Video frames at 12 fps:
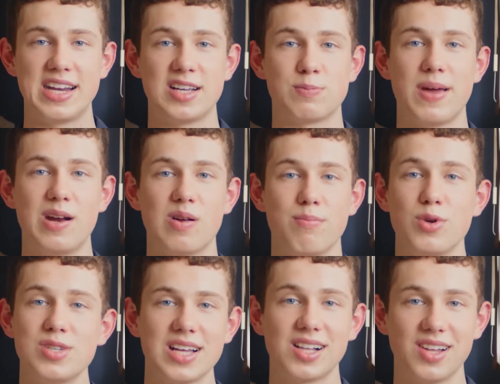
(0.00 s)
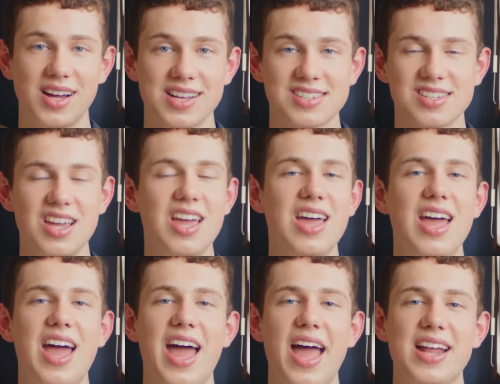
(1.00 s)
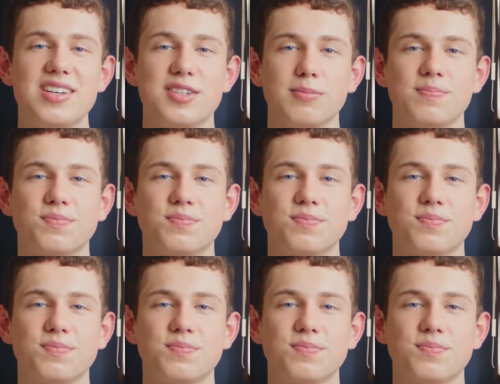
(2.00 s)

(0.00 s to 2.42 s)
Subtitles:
he does better in music class. And